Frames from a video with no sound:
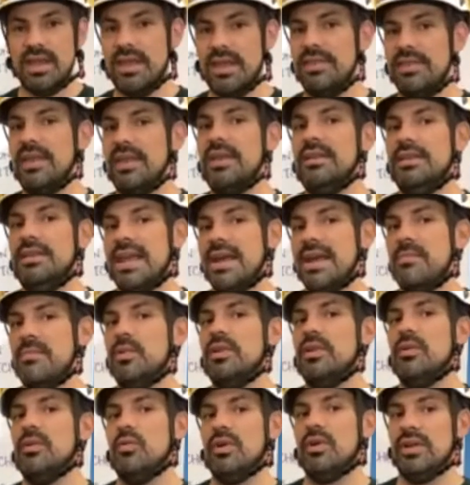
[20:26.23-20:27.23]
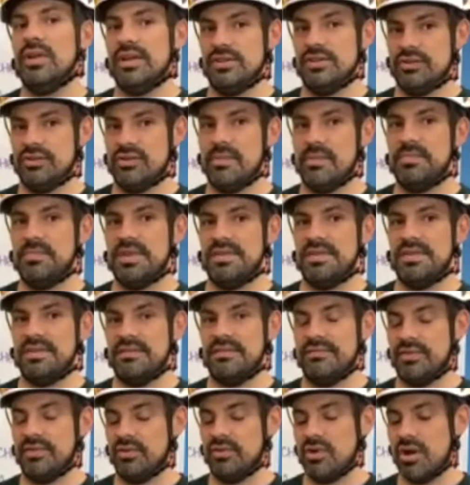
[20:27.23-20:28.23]
I think Tamela will interrupt us
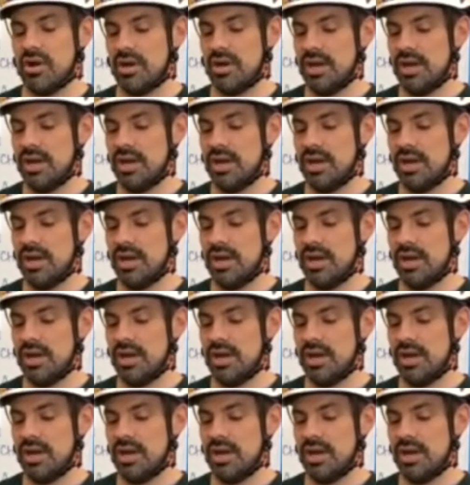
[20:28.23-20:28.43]
if there are.